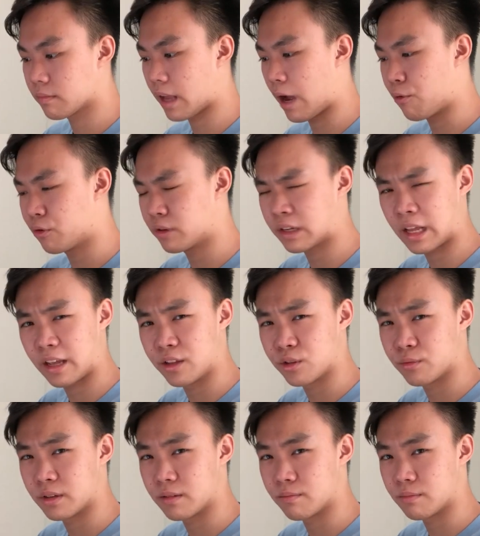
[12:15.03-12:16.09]
I won't click
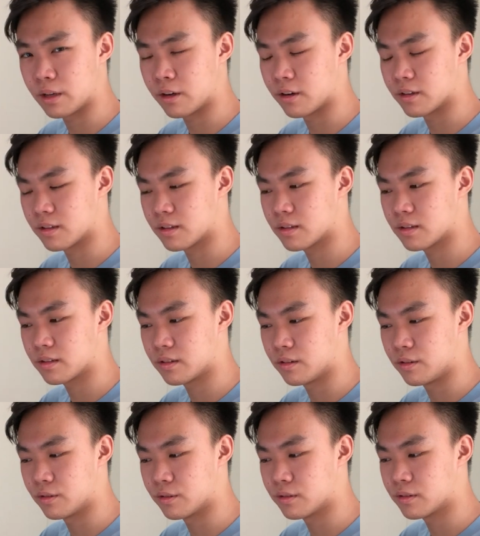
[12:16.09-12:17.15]
into it because,
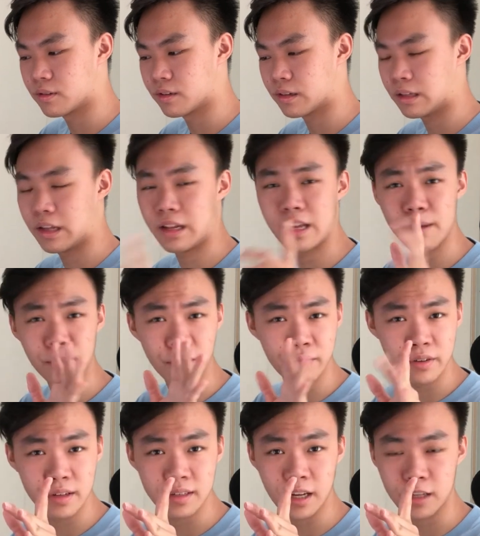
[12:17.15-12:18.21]
clearly I'm not a fitness